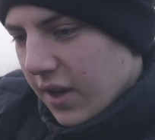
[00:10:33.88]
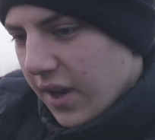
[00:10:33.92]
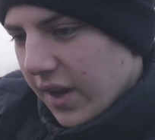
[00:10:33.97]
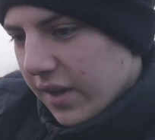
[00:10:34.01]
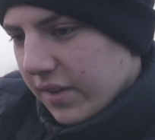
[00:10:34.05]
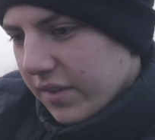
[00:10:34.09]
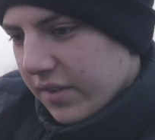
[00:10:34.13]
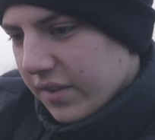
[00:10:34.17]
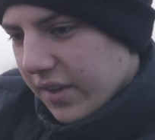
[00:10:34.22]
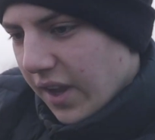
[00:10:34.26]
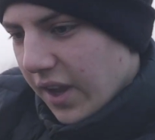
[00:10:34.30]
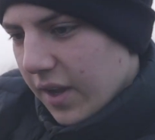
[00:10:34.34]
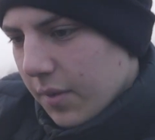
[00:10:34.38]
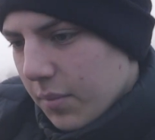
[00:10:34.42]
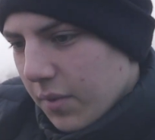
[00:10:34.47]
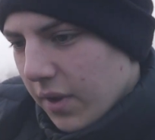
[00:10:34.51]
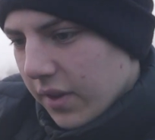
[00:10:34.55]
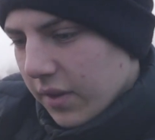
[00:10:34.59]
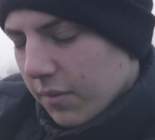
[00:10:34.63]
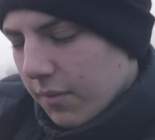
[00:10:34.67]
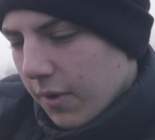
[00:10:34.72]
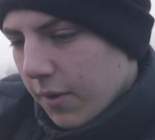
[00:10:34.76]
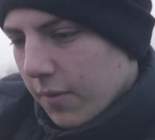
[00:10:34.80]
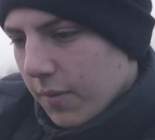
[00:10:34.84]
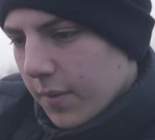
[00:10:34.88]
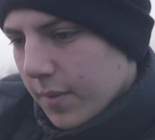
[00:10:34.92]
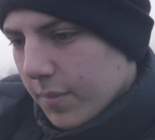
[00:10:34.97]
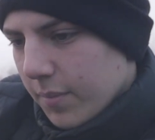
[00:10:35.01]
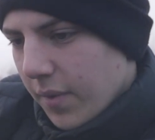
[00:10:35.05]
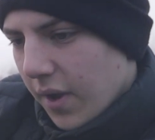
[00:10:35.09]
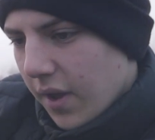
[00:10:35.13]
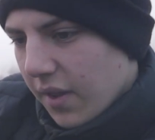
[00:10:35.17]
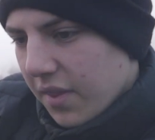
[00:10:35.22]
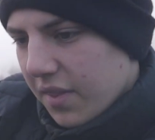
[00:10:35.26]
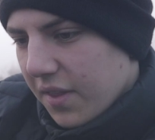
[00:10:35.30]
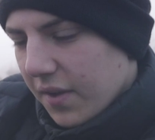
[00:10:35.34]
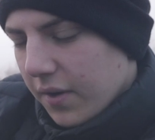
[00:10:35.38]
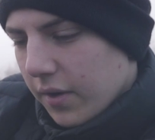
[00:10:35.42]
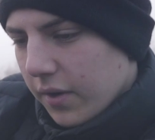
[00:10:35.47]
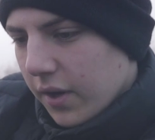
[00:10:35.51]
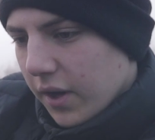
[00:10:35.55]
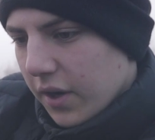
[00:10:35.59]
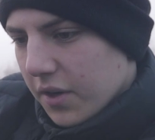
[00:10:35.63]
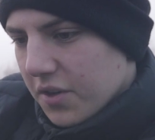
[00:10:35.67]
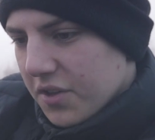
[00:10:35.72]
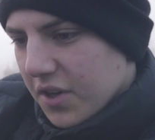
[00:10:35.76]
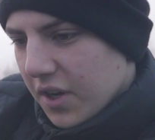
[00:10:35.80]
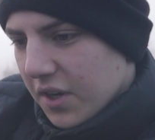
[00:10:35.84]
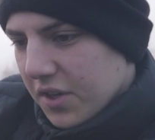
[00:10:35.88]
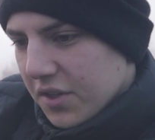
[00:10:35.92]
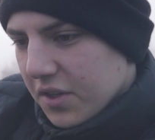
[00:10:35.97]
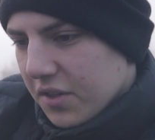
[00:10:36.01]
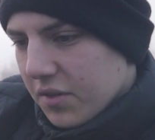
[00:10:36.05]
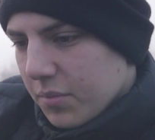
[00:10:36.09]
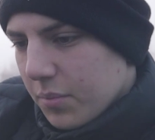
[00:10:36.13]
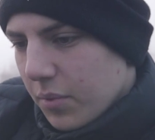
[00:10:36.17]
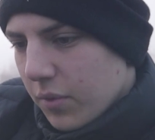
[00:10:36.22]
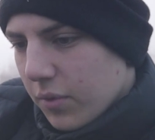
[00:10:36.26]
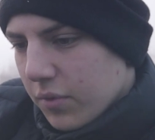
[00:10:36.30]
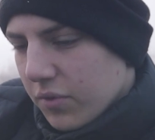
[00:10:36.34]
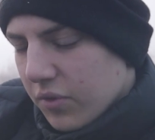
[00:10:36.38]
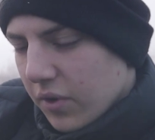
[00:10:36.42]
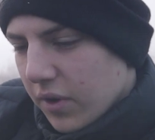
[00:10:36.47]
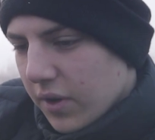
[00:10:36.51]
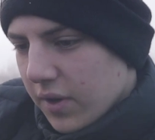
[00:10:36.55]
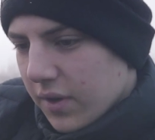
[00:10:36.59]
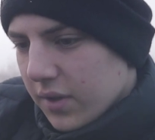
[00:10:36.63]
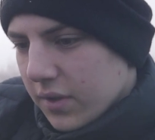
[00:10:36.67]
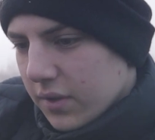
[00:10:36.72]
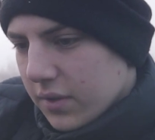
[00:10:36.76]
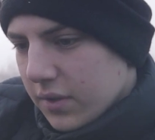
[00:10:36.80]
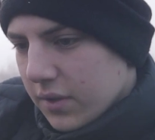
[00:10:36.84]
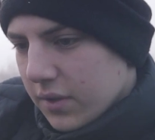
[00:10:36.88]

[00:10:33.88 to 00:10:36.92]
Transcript: landscape at the moment, but I think I'm going to change it to portrait.